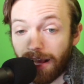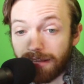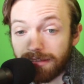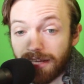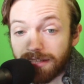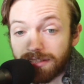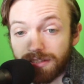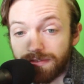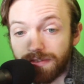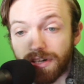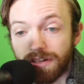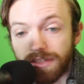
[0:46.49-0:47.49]
And that's the
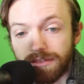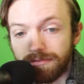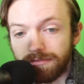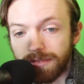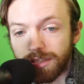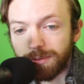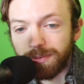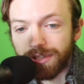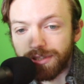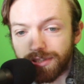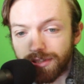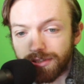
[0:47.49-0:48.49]
fun of it,
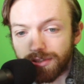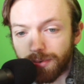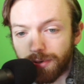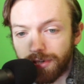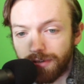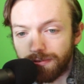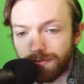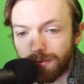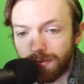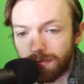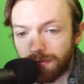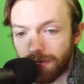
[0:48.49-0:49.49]
experiencing a story
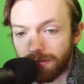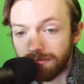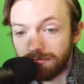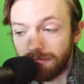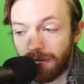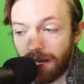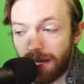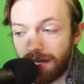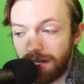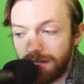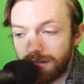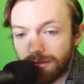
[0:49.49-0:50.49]
unfold without
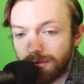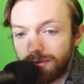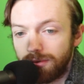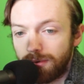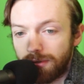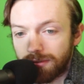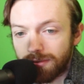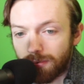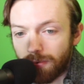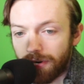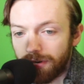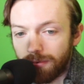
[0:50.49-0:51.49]
any clue as to
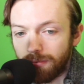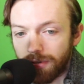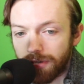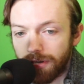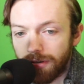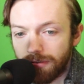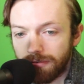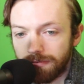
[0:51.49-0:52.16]
where it will go.